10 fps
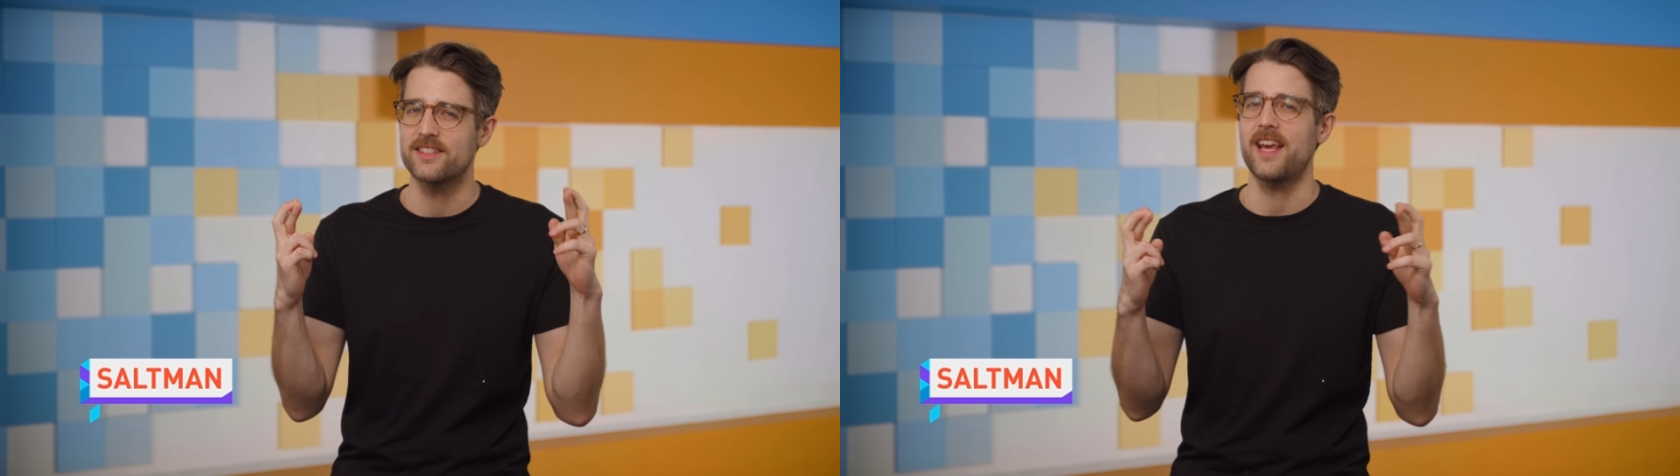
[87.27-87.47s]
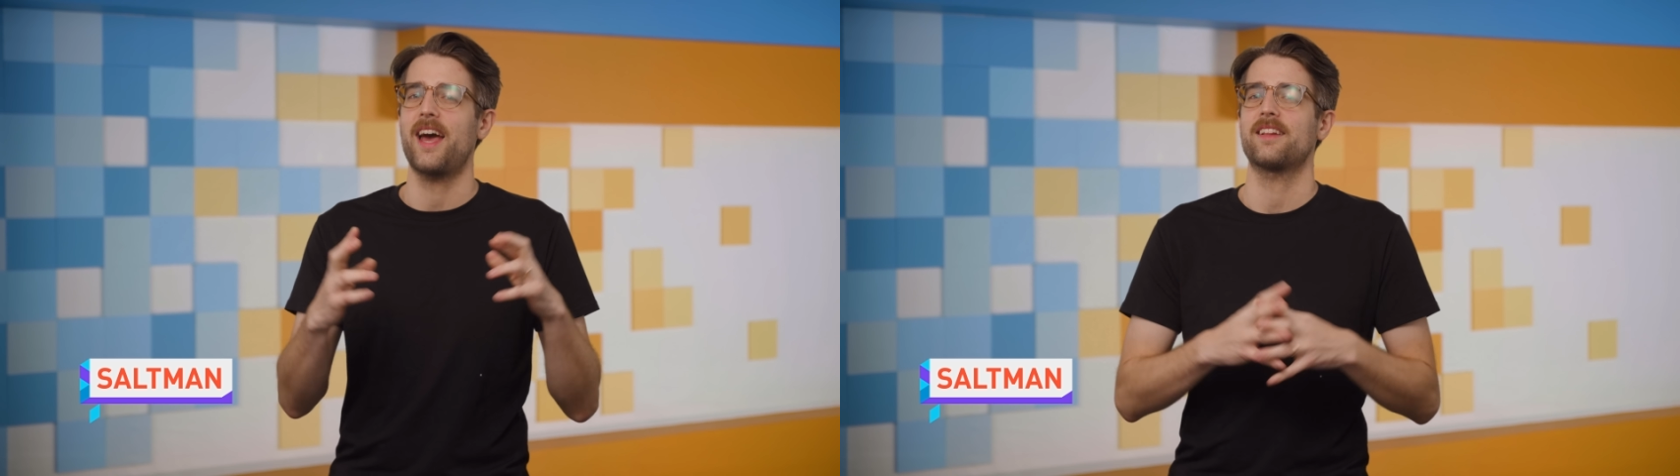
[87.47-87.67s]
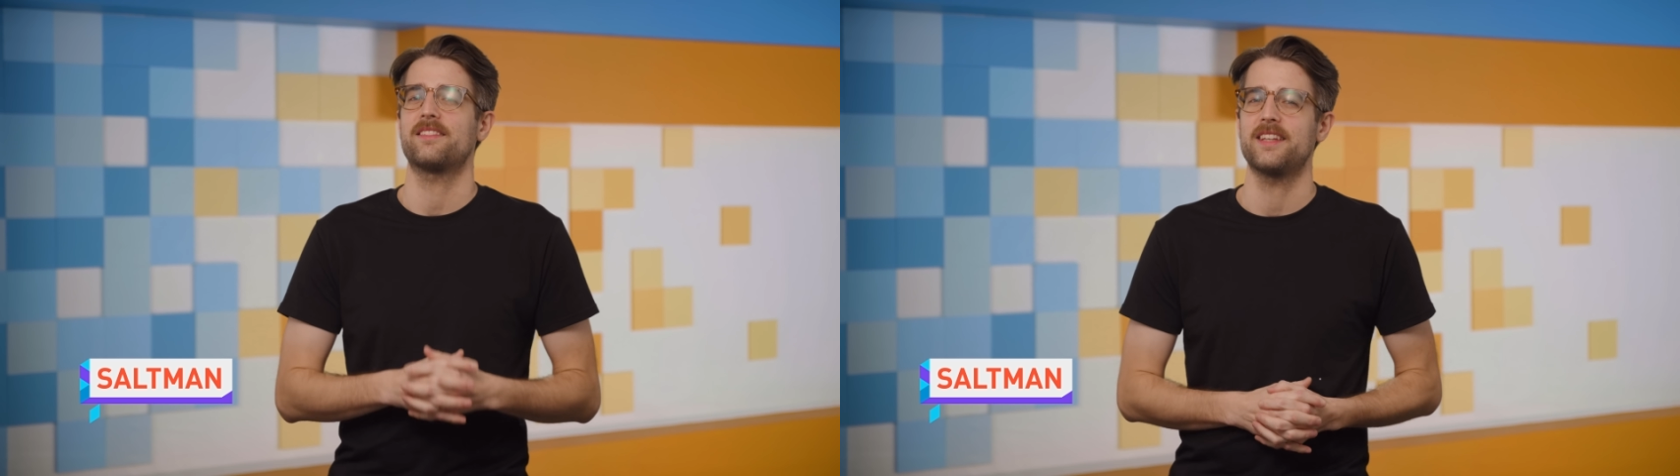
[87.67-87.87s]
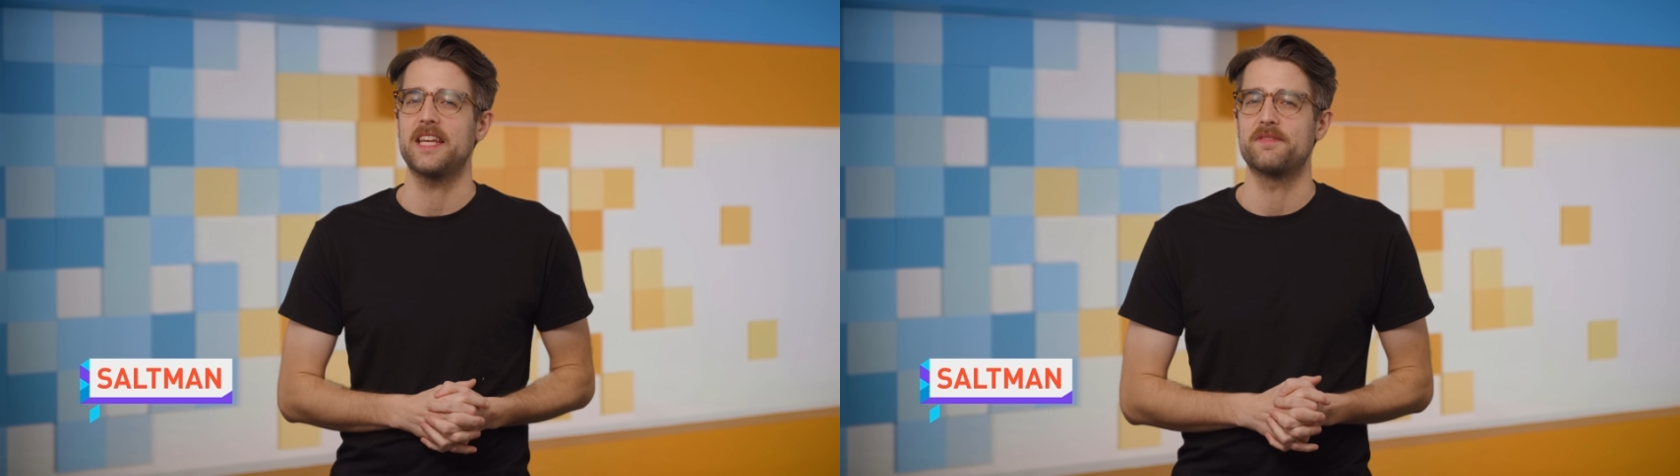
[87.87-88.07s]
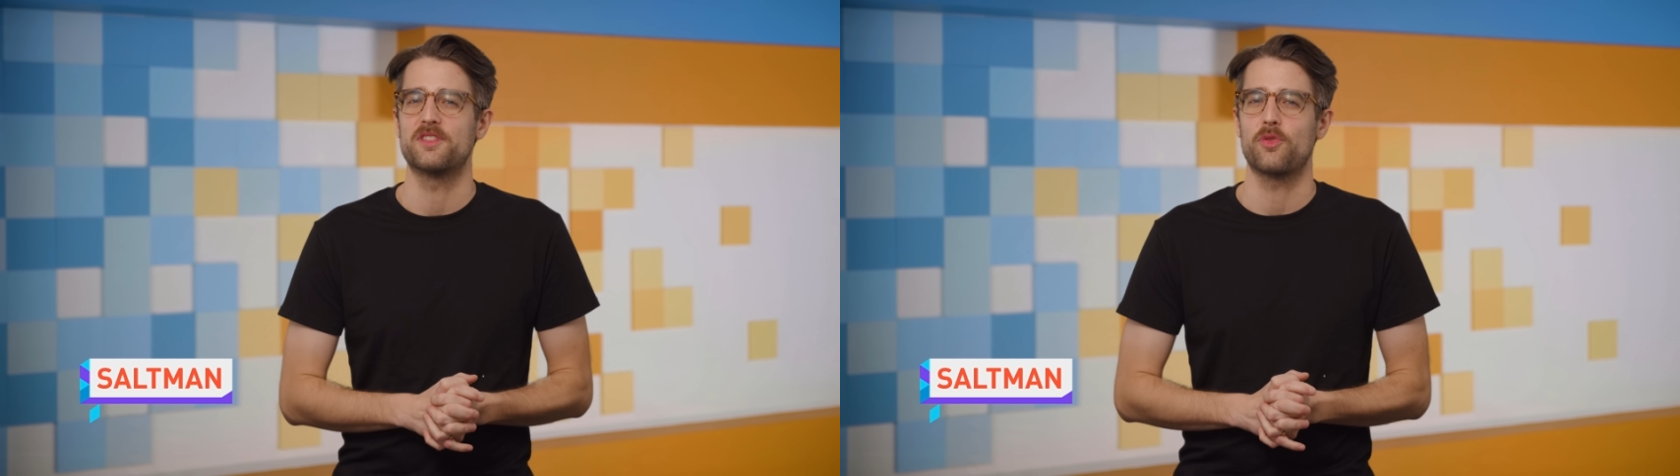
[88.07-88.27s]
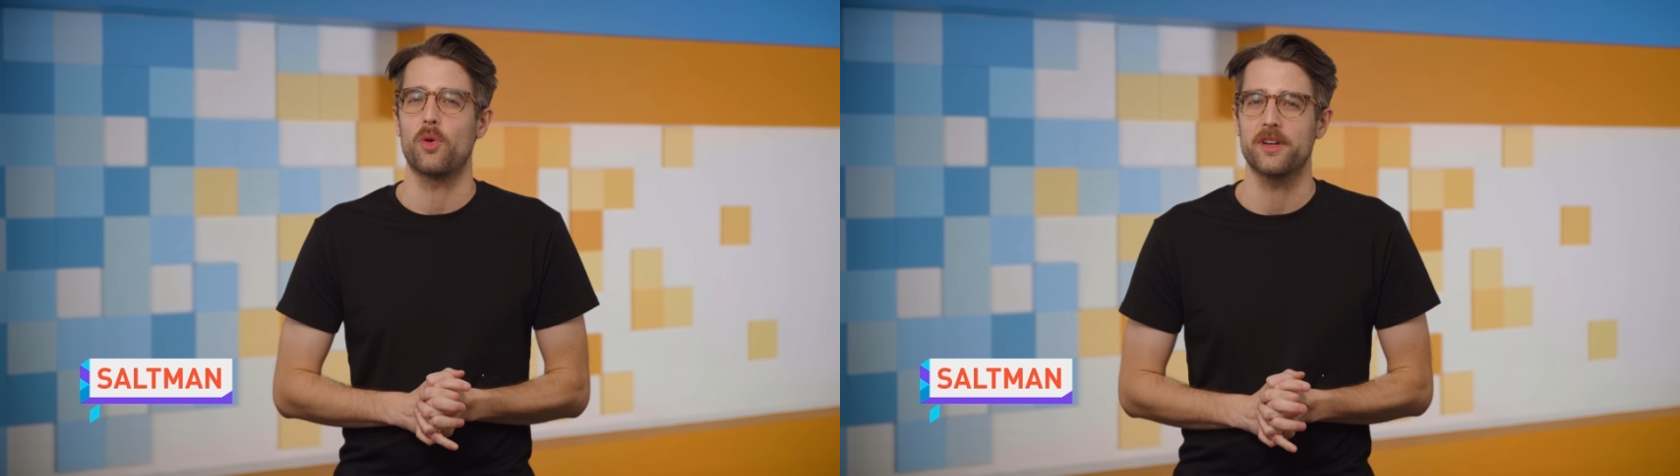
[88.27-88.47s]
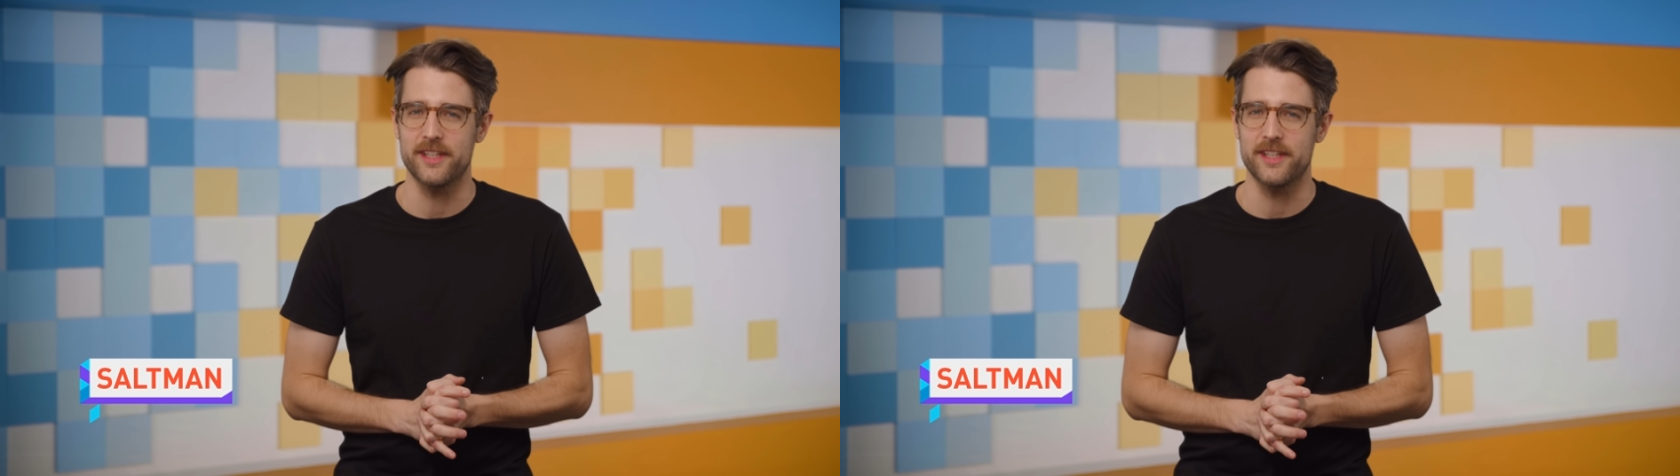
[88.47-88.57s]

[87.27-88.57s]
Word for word: data thieves for